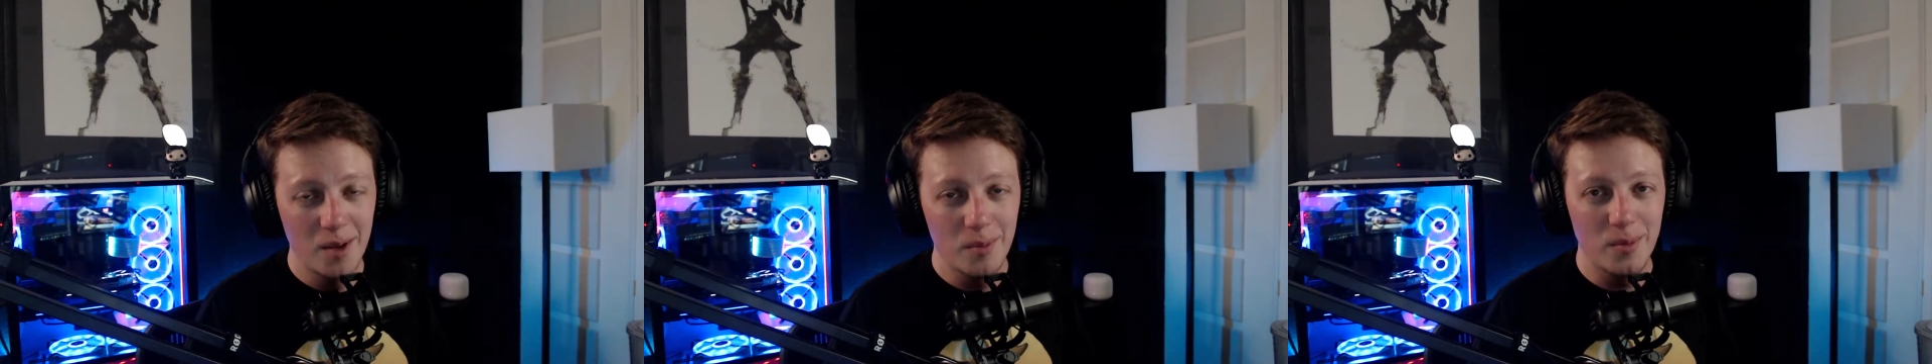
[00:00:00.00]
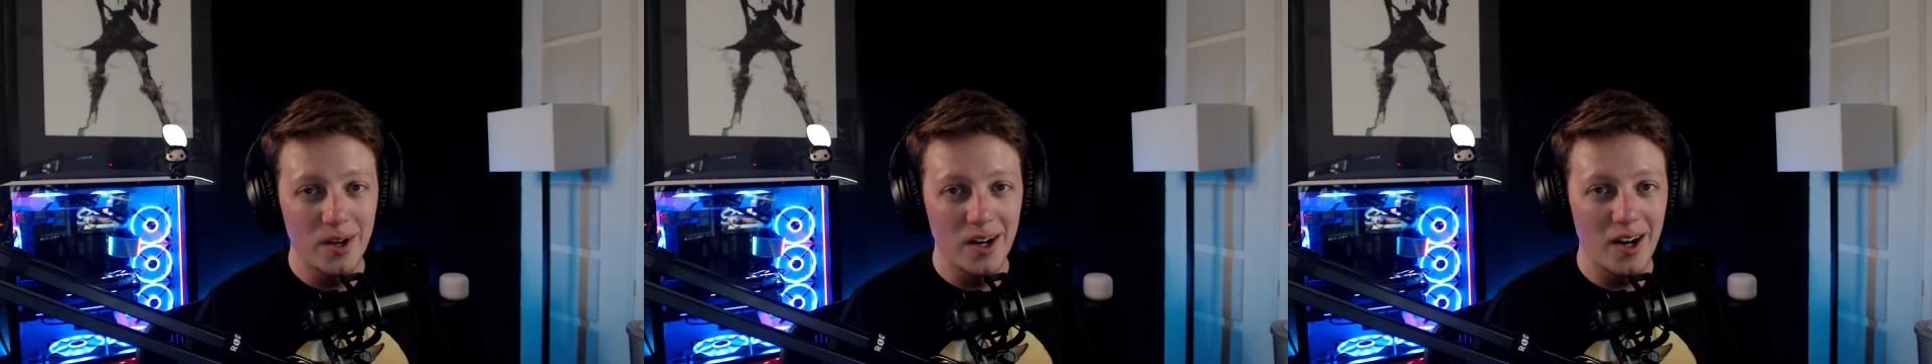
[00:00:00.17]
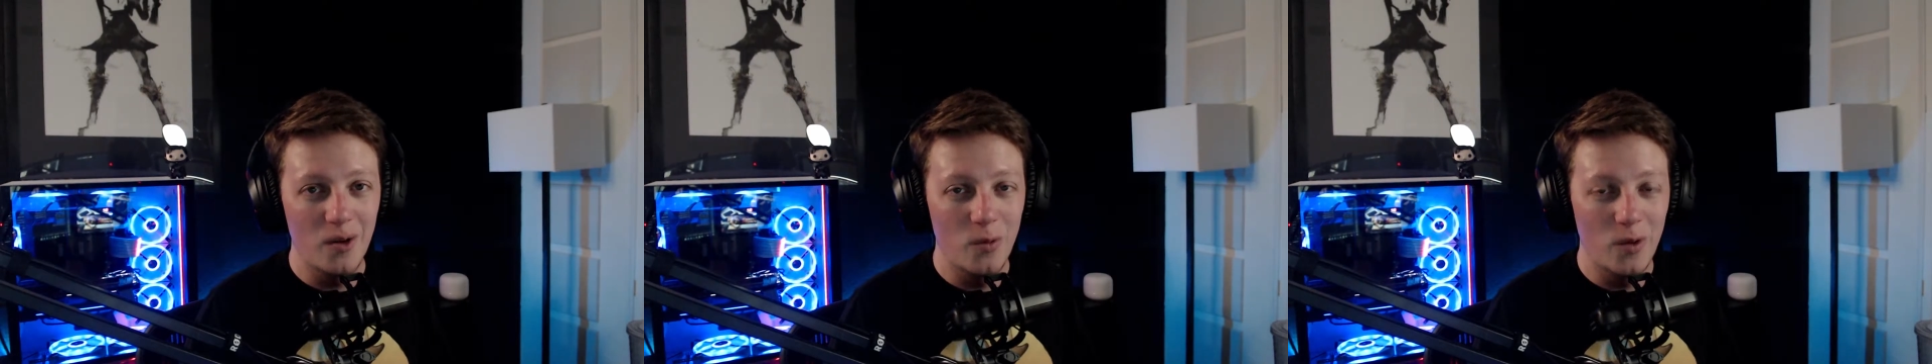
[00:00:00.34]

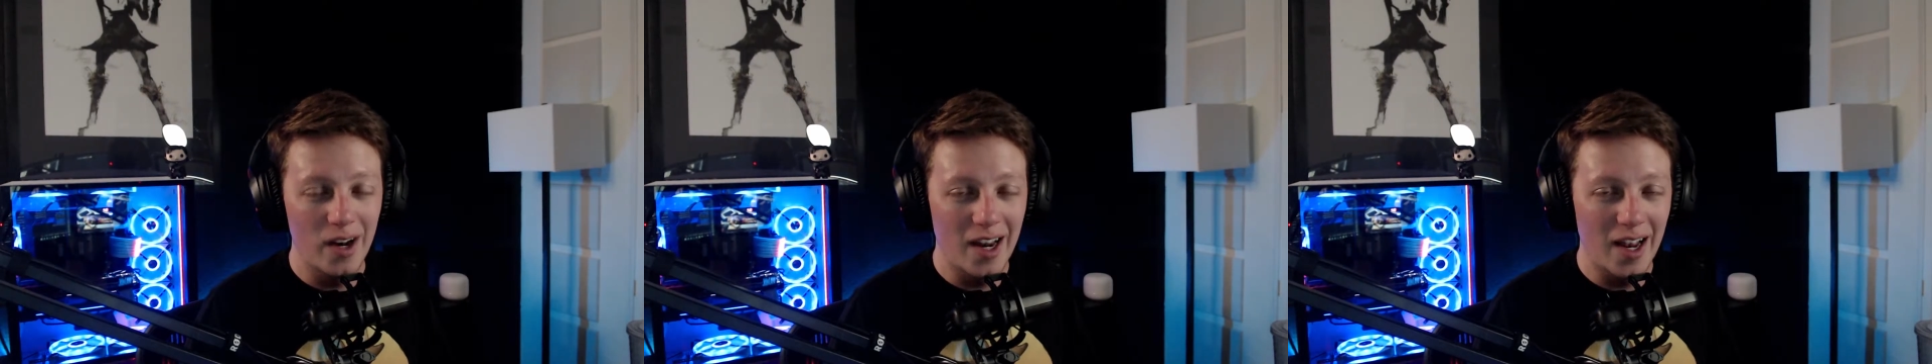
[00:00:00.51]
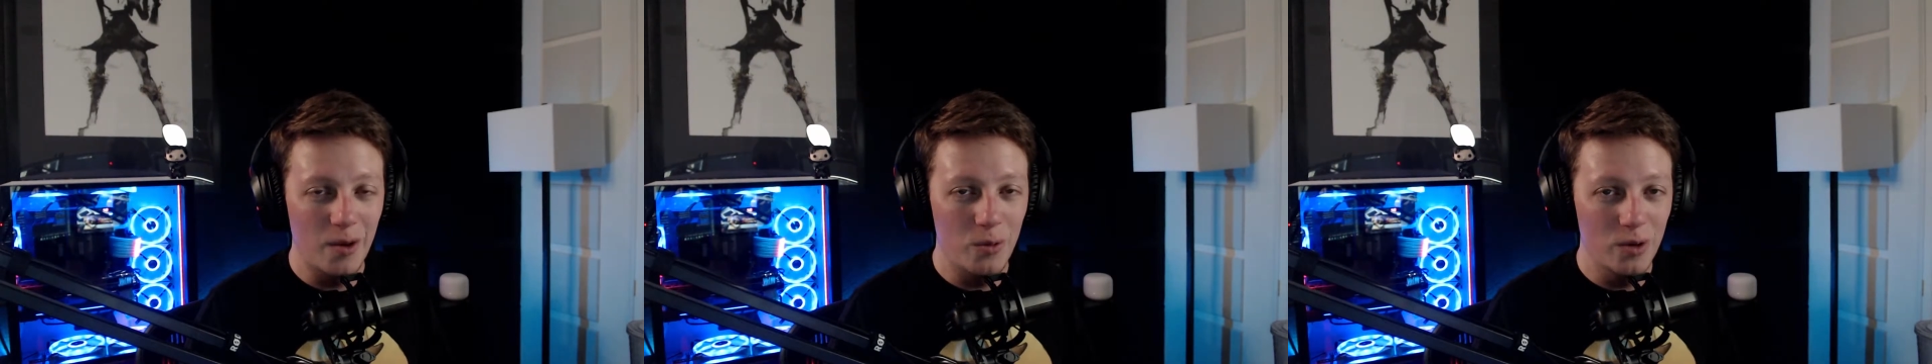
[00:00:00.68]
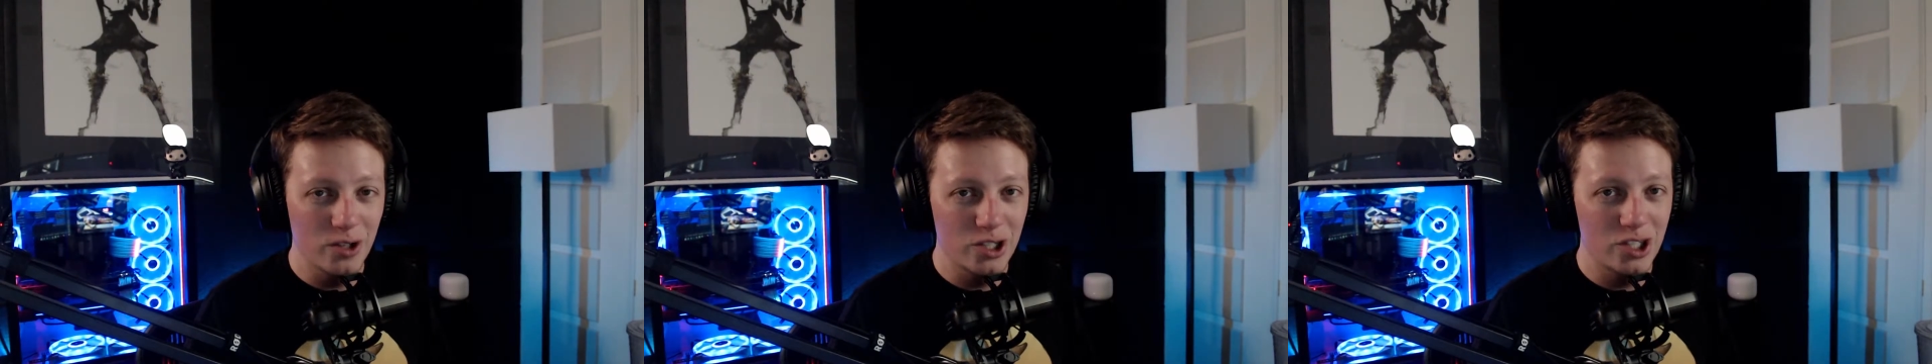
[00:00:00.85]
But what
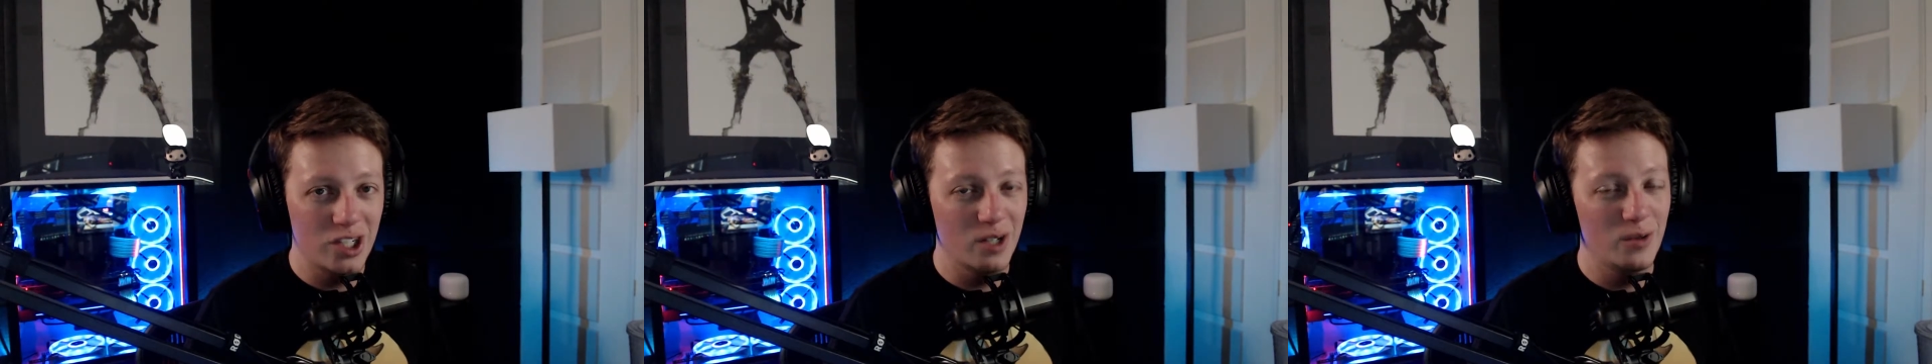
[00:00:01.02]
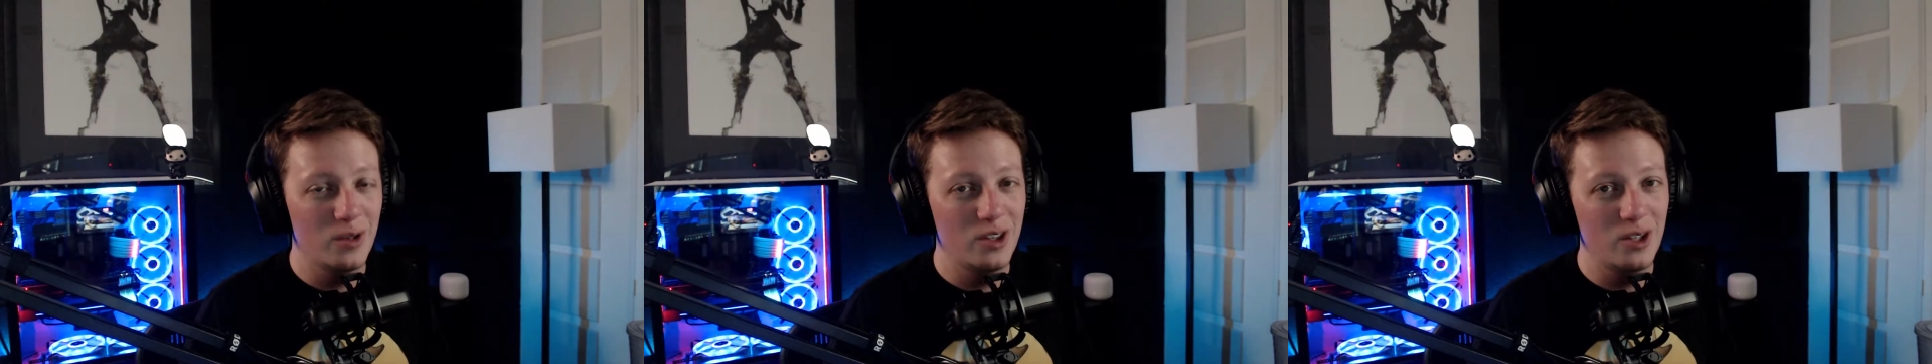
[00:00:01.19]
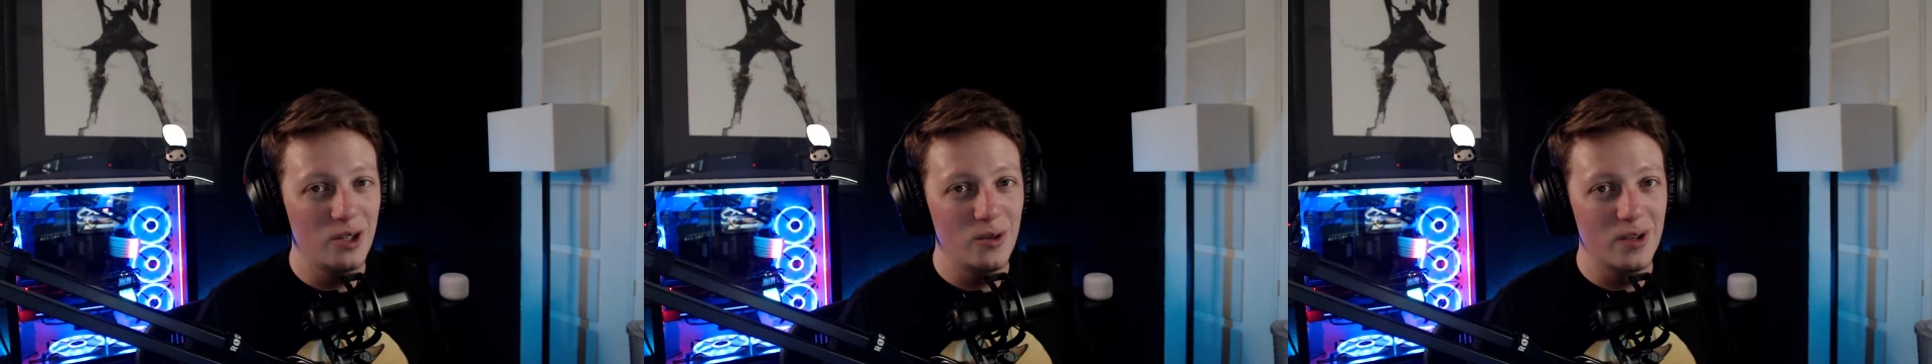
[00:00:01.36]
I will share
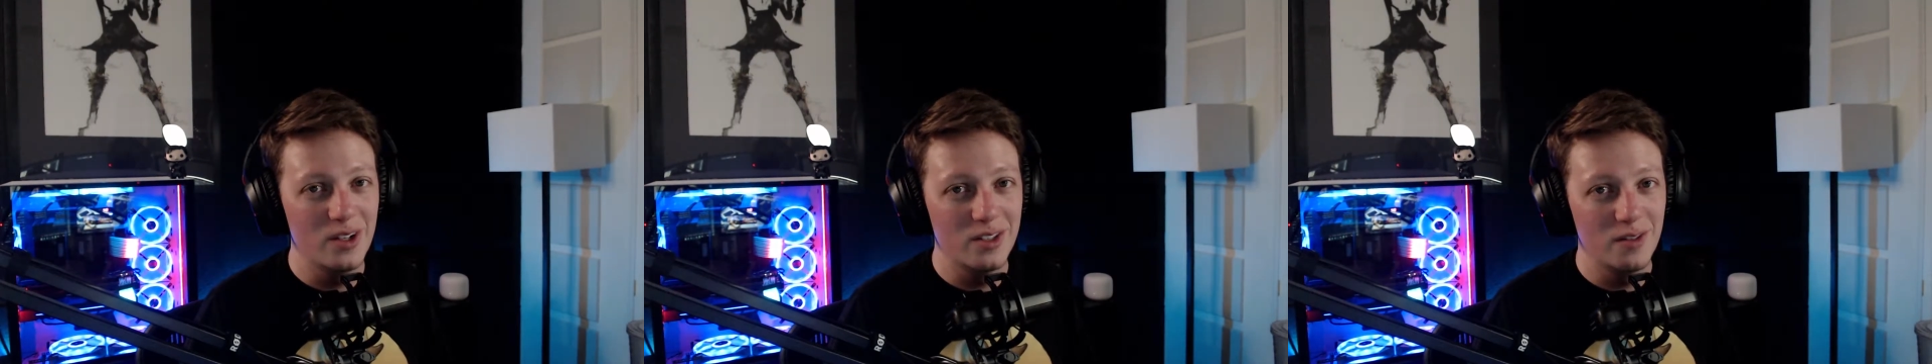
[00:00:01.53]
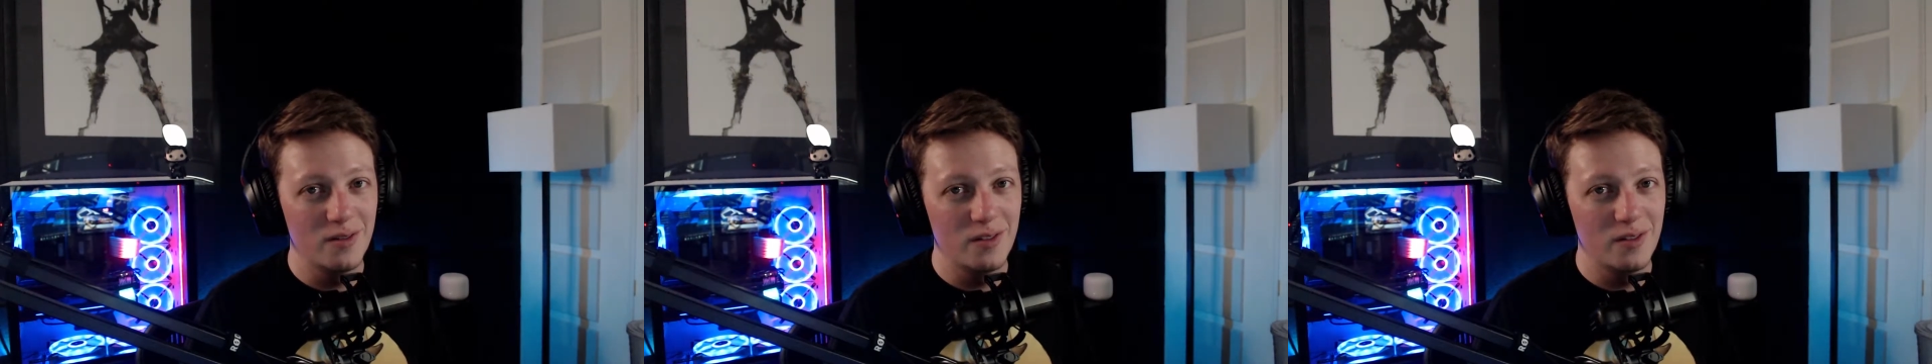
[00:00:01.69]
with you is a